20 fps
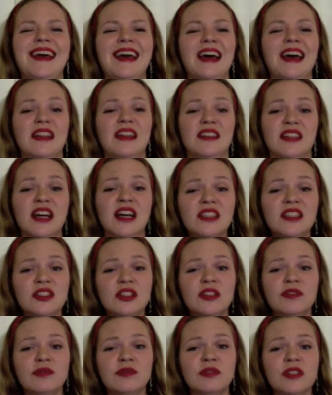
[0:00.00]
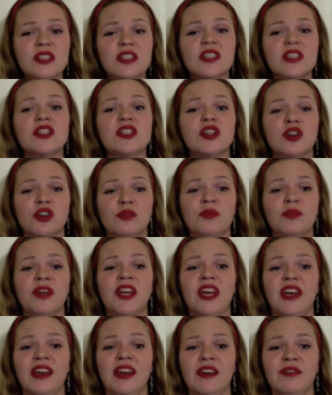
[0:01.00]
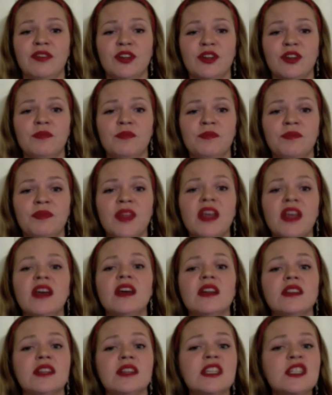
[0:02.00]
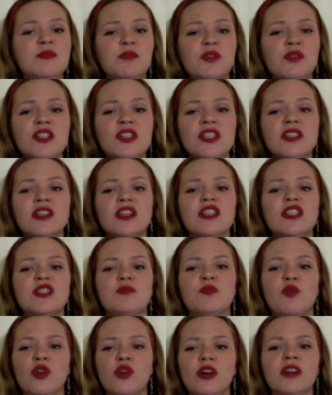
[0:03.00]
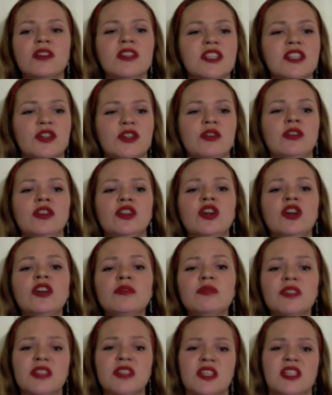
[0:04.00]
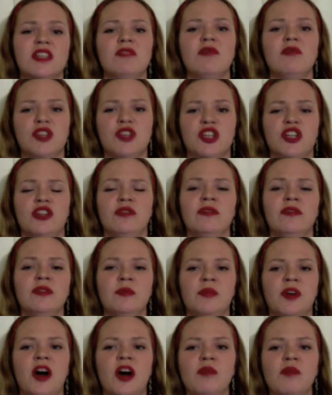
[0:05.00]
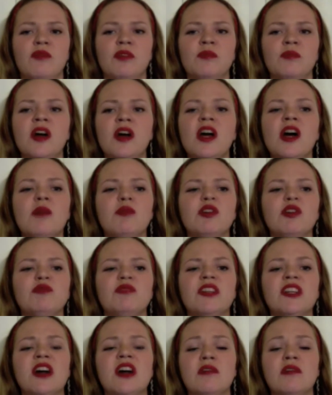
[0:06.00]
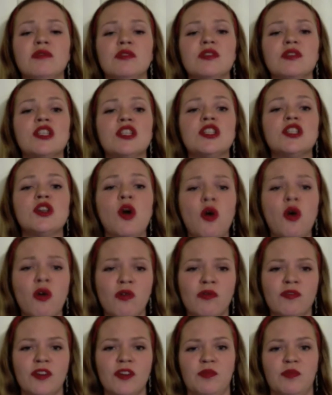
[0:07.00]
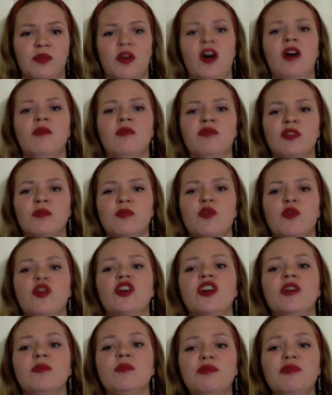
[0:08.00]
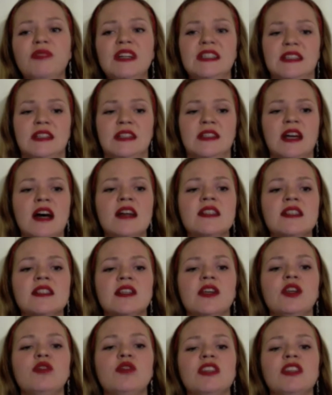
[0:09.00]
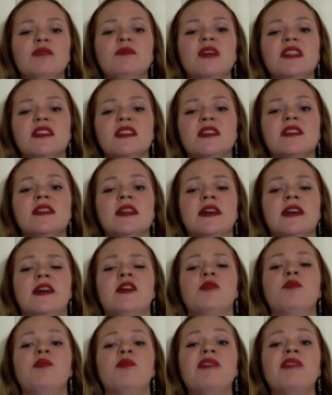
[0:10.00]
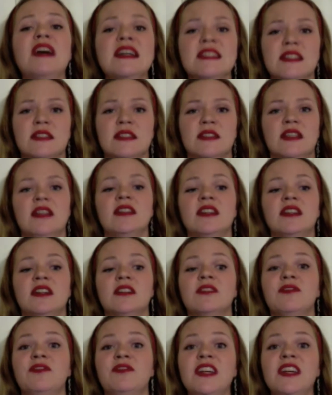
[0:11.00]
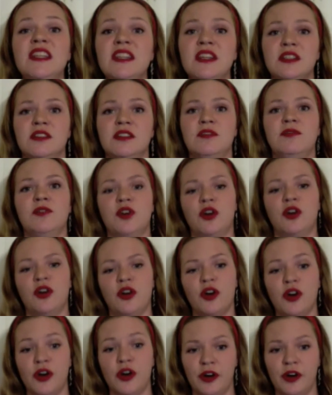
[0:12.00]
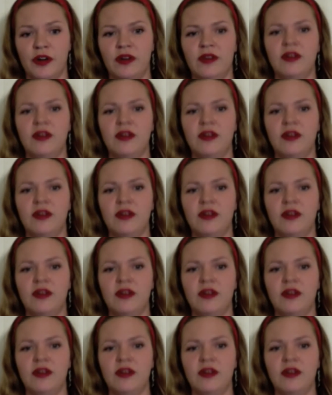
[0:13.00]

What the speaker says: and that influences her behavior. This person is more concerned not with the solution of the problem, but with how to solve a problem or complete a task using methods that are pleasant and convenient for her.